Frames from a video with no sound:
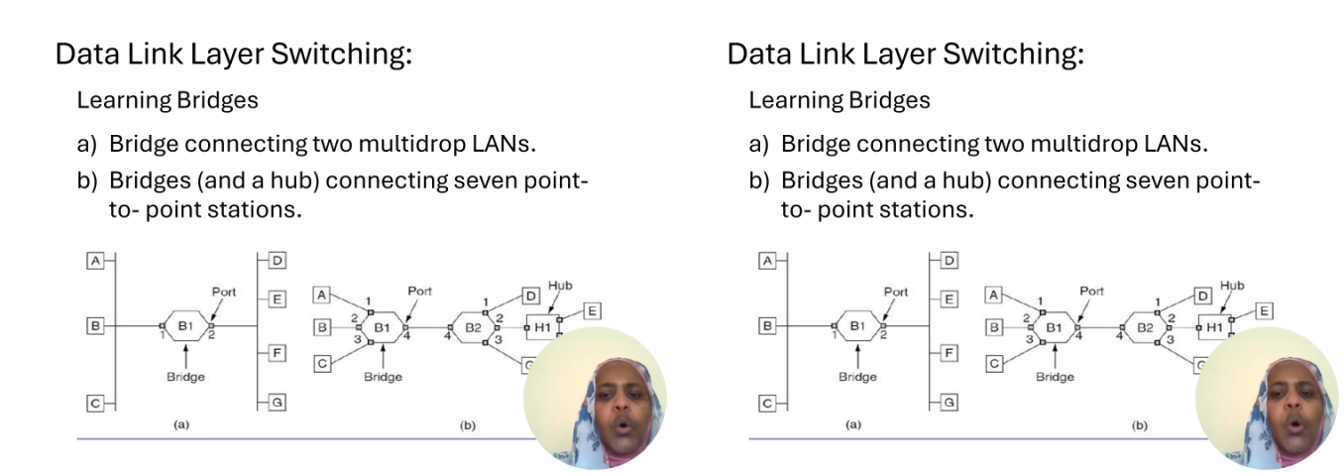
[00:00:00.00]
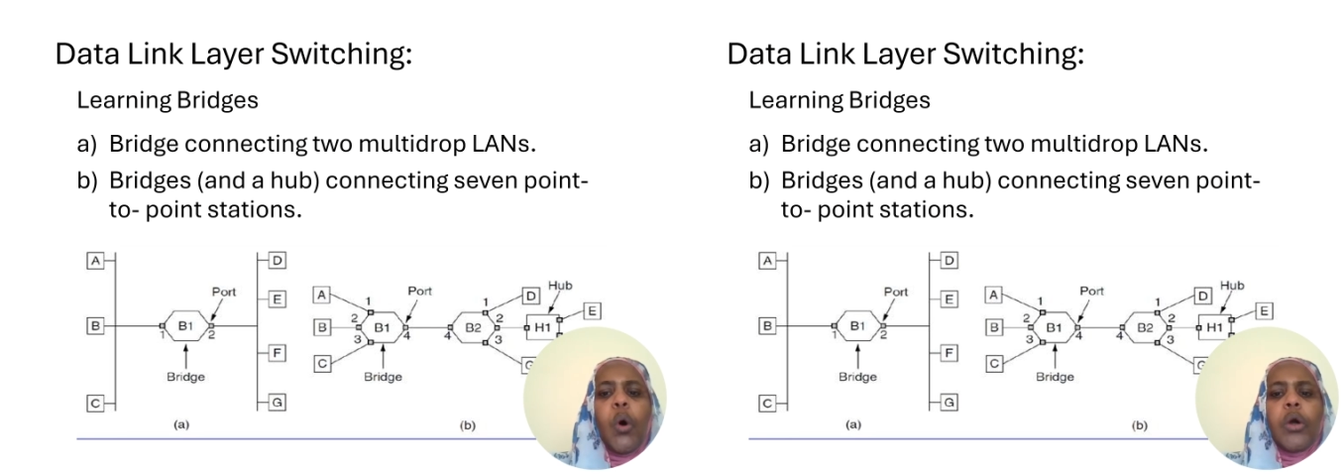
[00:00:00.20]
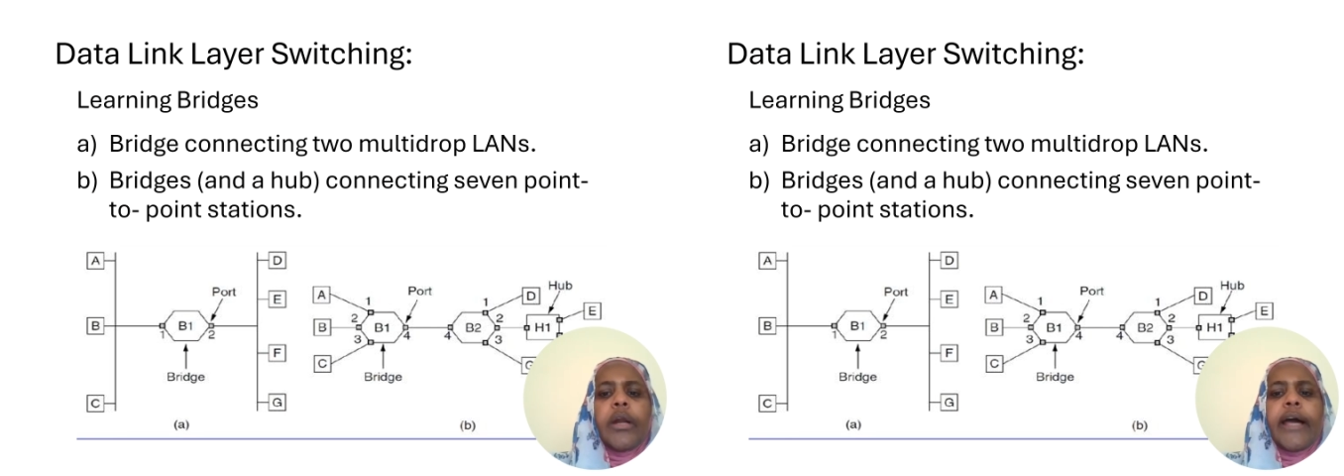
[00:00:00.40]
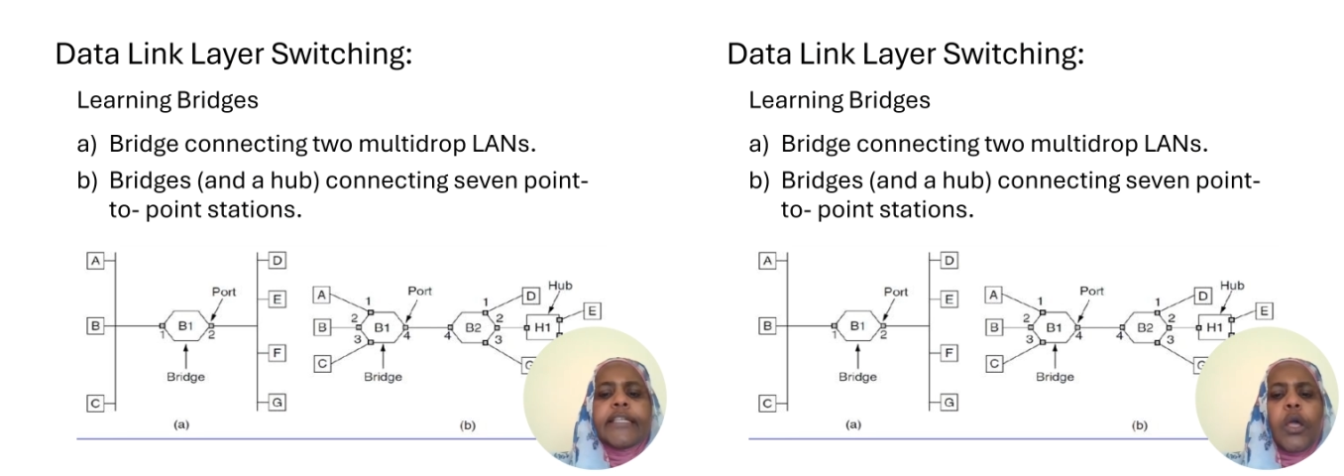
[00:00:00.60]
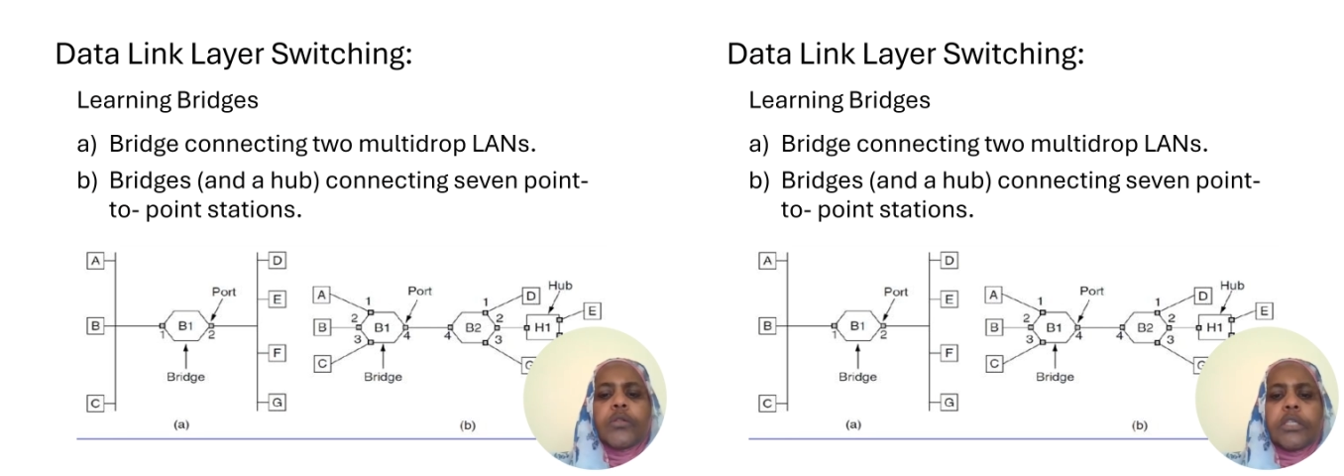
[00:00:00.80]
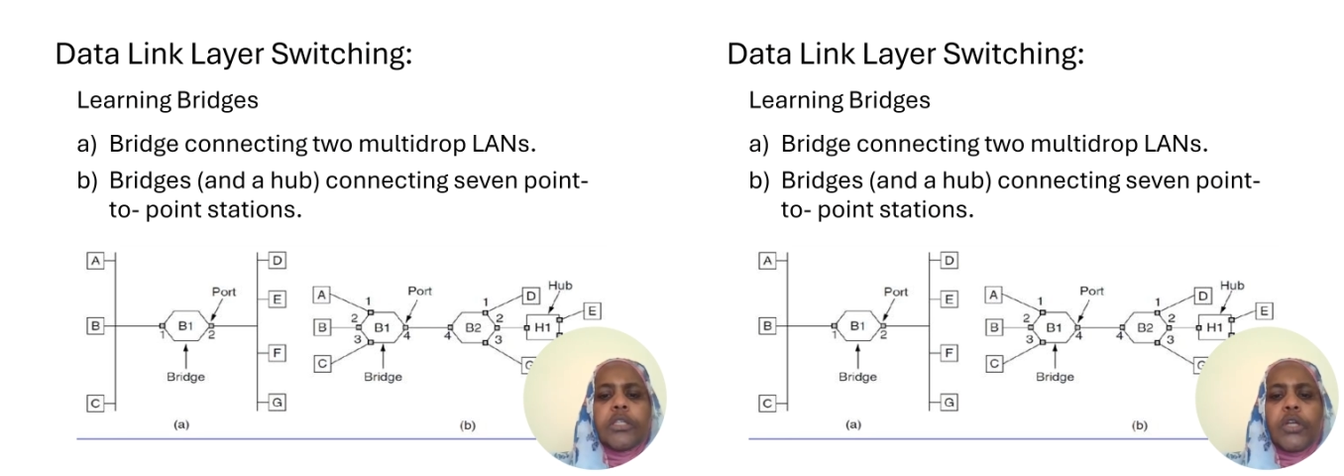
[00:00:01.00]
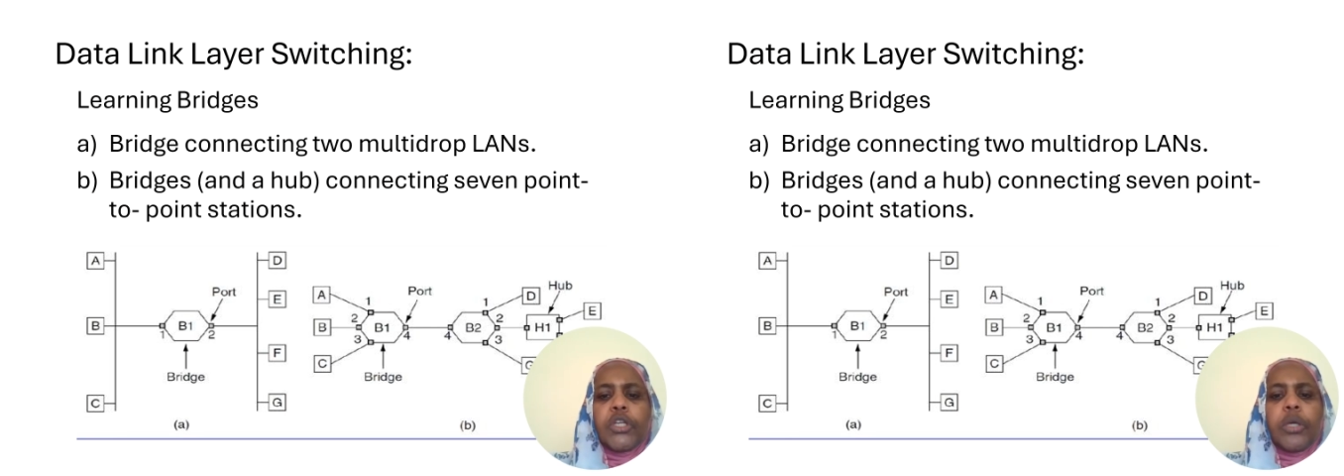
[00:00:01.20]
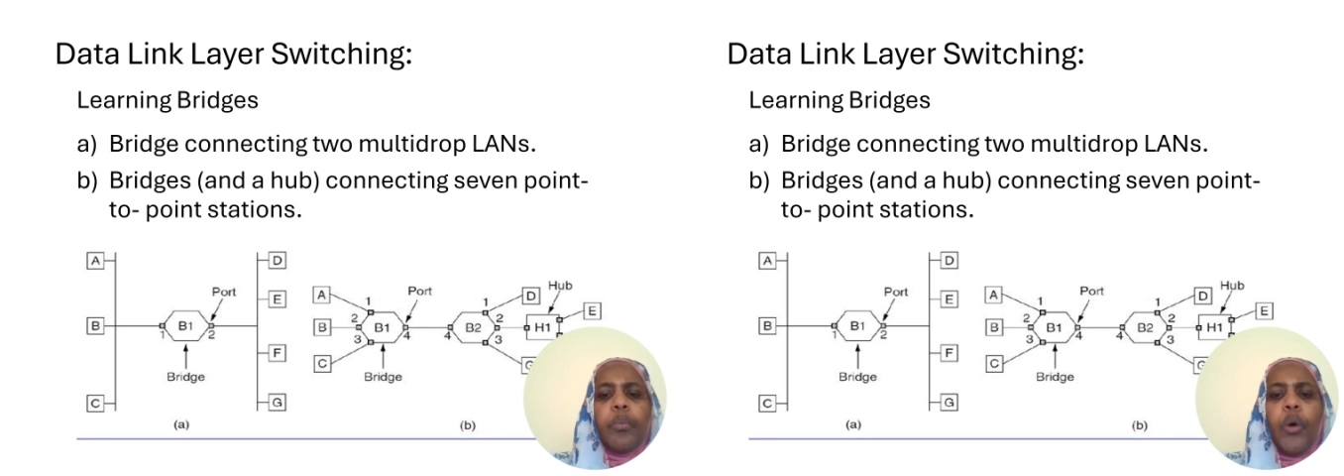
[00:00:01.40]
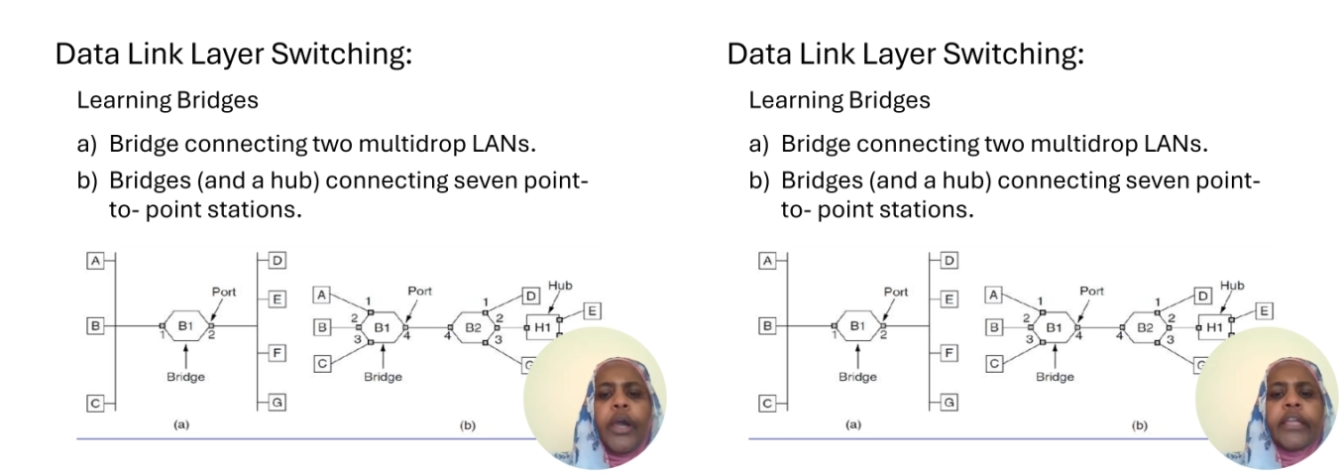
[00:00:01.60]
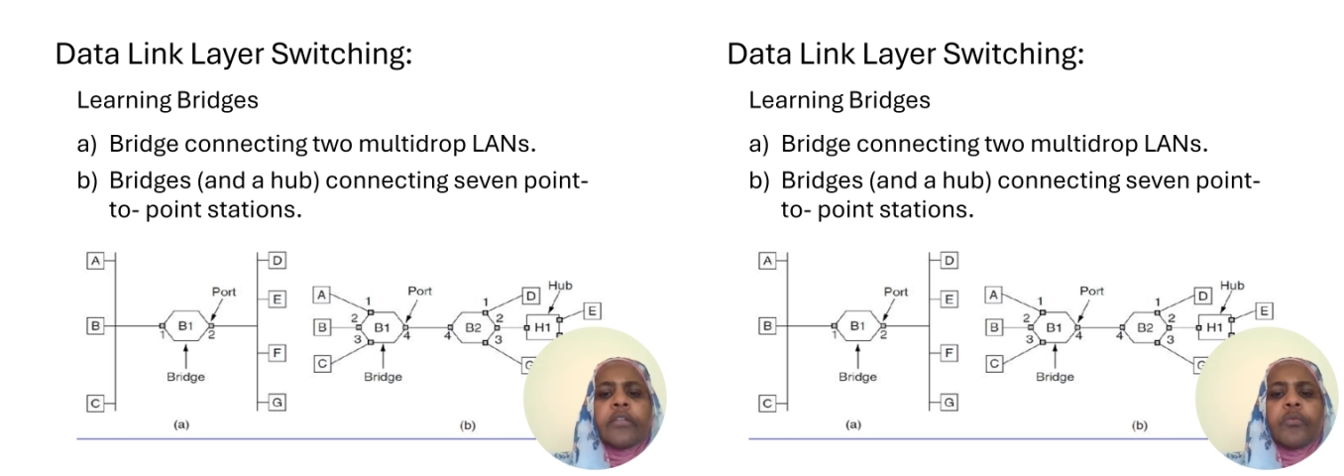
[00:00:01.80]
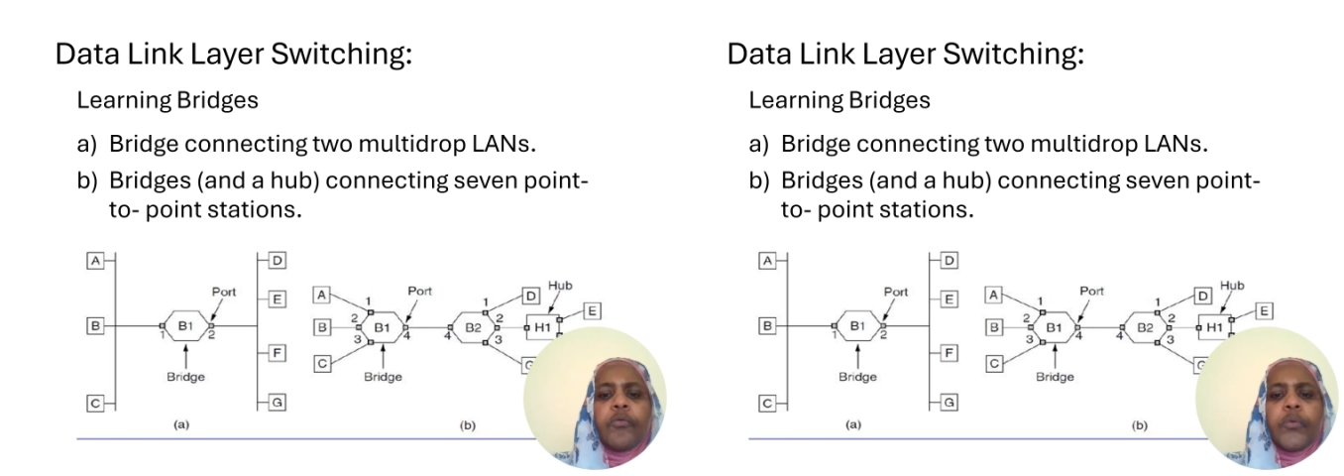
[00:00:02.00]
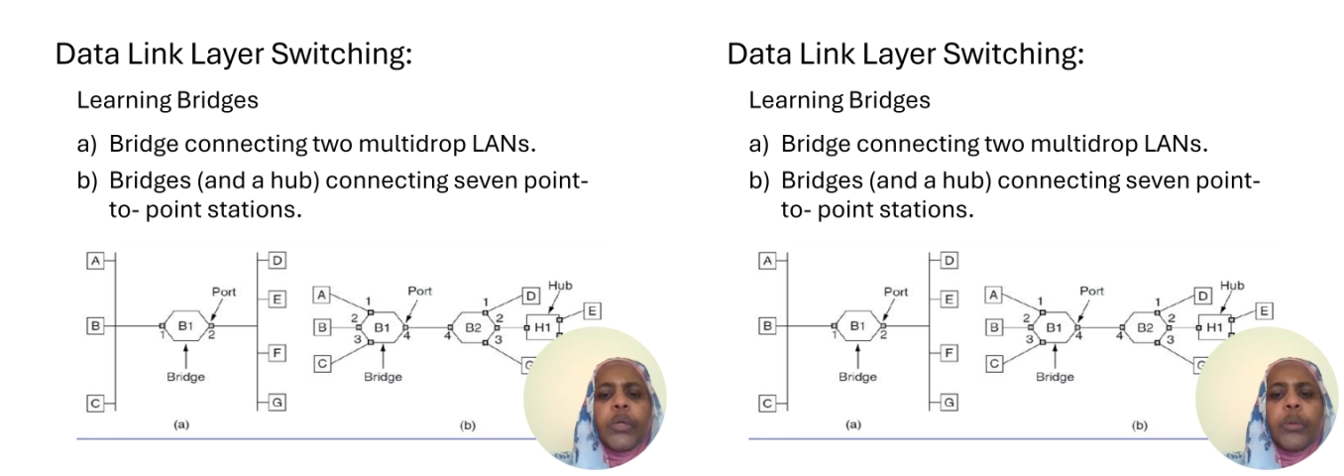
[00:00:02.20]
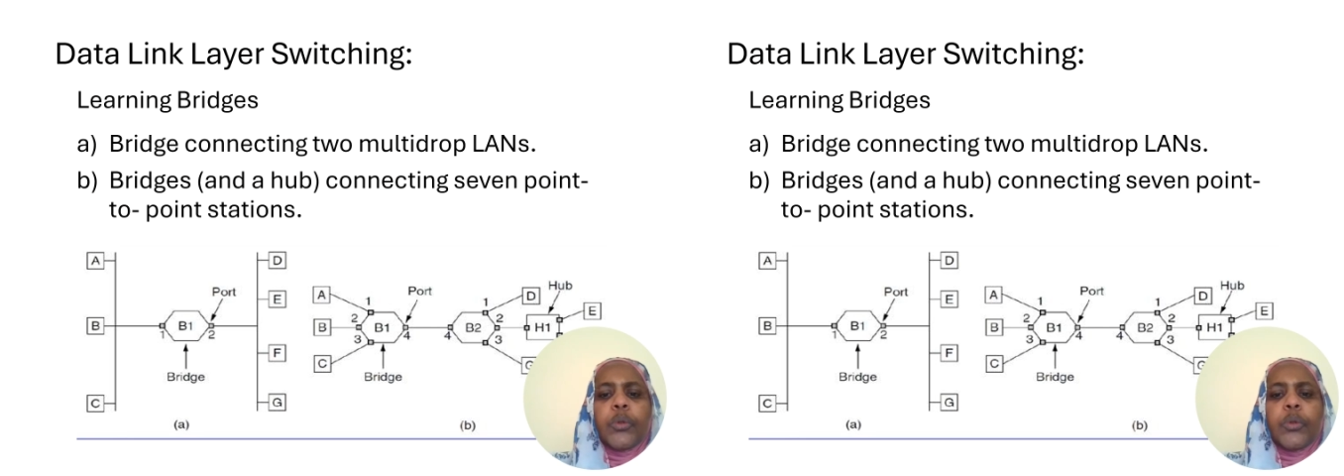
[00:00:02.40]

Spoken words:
or as a concentration point for